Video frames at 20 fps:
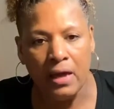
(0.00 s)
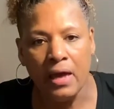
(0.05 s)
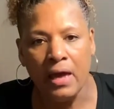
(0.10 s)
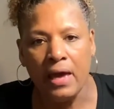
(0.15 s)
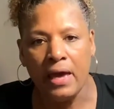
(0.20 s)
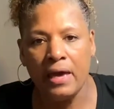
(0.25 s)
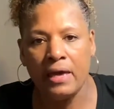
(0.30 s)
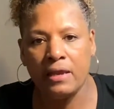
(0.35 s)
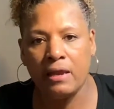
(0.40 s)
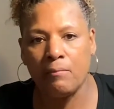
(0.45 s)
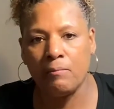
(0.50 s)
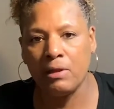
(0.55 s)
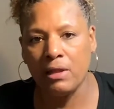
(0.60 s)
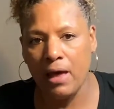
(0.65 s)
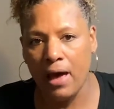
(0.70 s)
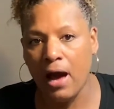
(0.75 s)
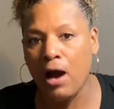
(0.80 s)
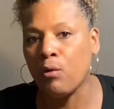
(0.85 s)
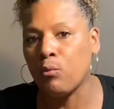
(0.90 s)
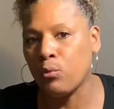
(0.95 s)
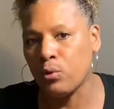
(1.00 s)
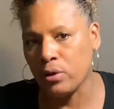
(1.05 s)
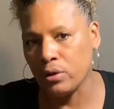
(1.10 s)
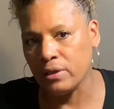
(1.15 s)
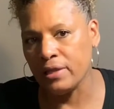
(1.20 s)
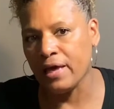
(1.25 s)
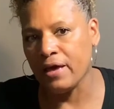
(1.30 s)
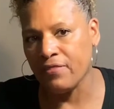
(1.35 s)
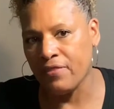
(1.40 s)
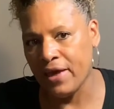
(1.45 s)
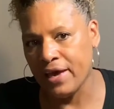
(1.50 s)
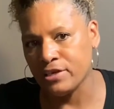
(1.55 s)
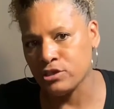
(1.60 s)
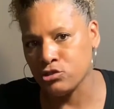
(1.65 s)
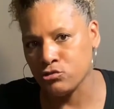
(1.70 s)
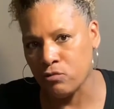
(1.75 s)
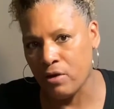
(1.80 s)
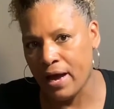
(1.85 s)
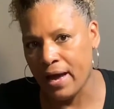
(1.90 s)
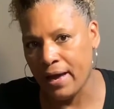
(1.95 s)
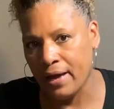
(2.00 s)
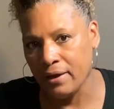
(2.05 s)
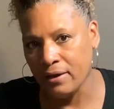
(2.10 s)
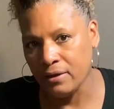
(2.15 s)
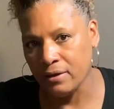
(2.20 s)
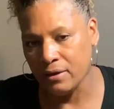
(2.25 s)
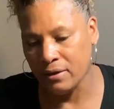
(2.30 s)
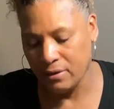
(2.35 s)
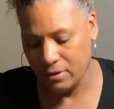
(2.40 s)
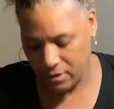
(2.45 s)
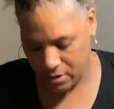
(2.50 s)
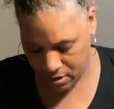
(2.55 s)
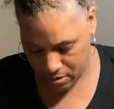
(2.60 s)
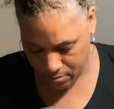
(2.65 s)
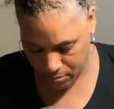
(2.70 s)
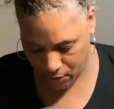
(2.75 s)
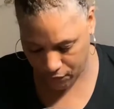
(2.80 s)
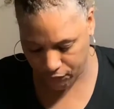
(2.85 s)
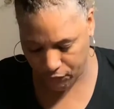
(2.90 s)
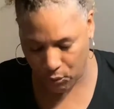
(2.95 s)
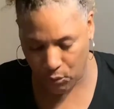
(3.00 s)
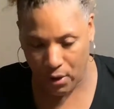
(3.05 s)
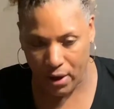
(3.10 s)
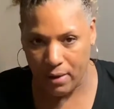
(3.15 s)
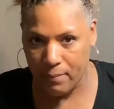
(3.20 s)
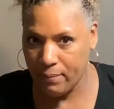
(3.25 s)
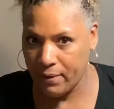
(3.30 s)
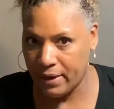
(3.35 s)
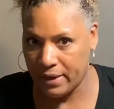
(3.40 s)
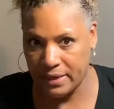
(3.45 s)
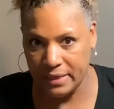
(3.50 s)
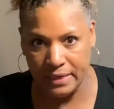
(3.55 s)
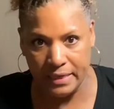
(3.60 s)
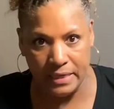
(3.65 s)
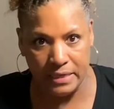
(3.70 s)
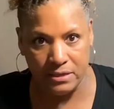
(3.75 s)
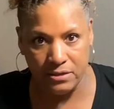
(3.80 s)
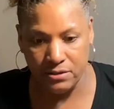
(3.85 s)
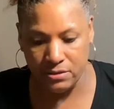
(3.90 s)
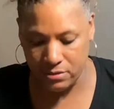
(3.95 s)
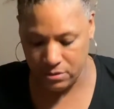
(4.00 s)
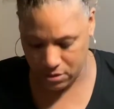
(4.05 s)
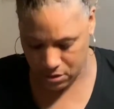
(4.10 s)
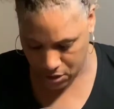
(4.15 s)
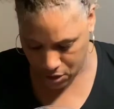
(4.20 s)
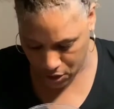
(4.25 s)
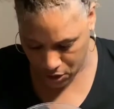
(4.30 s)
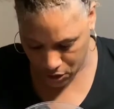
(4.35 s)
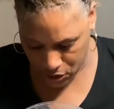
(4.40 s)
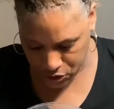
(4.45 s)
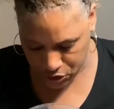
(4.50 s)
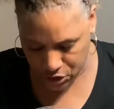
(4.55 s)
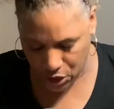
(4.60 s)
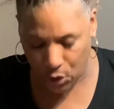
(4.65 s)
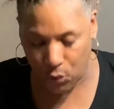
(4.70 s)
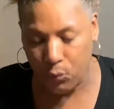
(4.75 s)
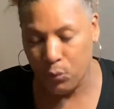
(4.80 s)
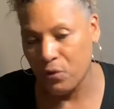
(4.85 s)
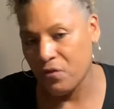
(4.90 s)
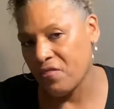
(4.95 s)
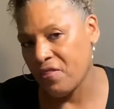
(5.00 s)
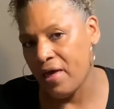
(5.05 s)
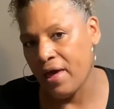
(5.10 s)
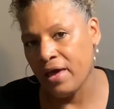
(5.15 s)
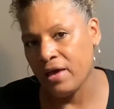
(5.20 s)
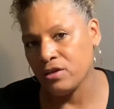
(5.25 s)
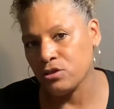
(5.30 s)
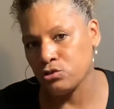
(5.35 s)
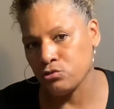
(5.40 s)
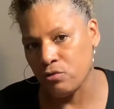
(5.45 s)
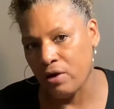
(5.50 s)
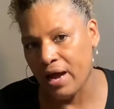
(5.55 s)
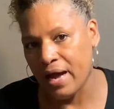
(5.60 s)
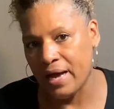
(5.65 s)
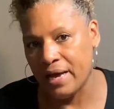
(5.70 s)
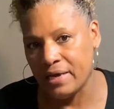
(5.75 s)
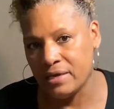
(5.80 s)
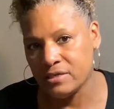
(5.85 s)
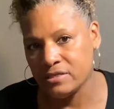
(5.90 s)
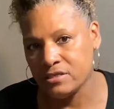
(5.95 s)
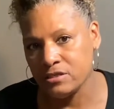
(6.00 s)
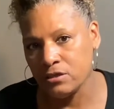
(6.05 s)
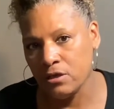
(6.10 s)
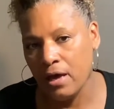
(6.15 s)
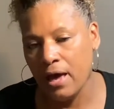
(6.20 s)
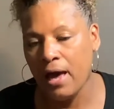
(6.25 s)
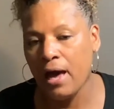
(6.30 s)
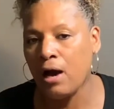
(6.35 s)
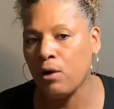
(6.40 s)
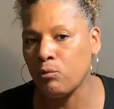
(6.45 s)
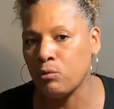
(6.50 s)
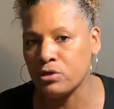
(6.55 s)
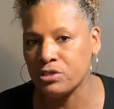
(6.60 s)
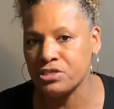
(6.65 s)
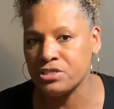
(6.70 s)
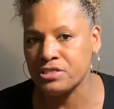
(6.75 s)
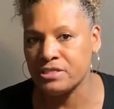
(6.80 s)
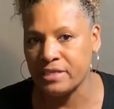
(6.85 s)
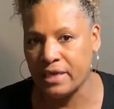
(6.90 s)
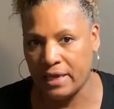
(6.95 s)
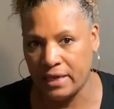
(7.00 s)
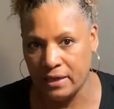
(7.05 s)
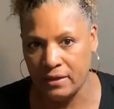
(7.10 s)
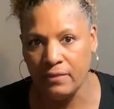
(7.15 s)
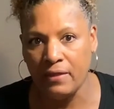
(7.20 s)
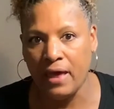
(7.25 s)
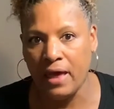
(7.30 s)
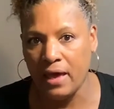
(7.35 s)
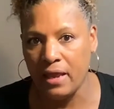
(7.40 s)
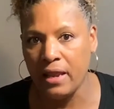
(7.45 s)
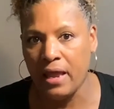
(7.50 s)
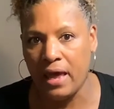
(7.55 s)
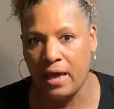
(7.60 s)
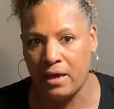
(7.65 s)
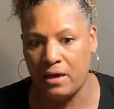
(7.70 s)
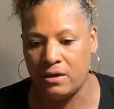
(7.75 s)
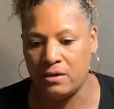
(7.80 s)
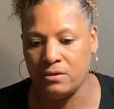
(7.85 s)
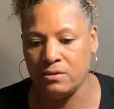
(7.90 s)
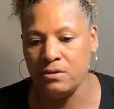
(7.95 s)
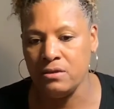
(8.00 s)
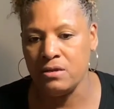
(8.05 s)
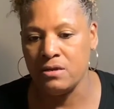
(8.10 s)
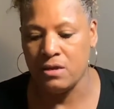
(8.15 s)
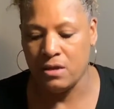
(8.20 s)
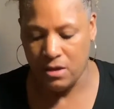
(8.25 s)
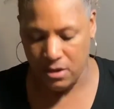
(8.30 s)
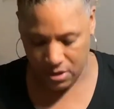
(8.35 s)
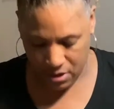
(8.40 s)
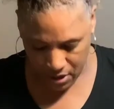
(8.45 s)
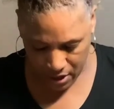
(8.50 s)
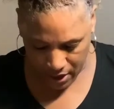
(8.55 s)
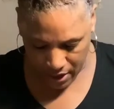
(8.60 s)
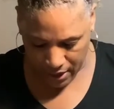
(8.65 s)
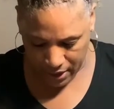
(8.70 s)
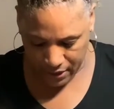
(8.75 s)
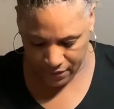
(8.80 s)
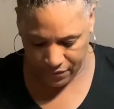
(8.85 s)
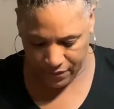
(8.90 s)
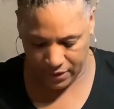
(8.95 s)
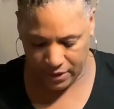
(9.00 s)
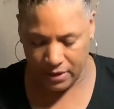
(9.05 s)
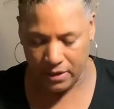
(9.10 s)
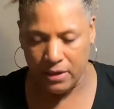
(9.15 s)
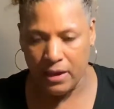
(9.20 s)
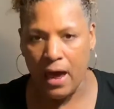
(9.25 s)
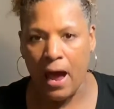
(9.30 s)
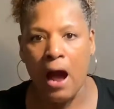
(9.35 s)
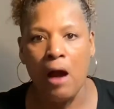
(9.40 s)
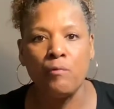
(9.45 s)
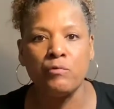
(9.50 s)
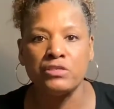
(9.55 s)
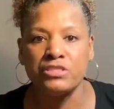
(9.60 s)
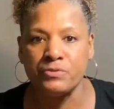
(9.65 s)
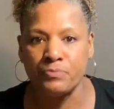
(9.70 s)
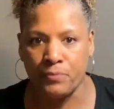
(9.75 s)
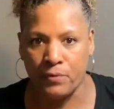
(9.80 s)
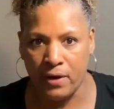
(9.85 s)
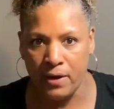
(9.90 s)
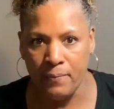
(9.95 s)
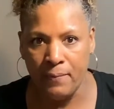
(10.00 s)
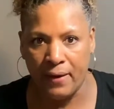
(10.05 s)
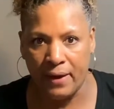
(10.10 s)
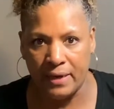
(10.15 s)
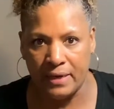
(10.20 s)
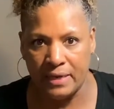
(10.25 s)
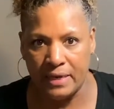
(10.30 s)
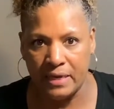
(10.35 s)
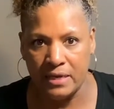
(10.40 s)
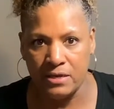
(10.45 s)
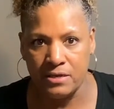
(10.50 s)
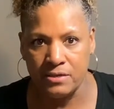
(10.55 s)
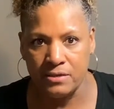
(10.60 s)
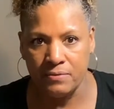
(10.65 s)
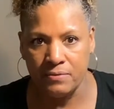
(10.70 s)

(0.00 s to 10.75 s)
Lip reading: And I will let that dry before I paint it. So when that dries, I will sand that down and then I will spray paint it.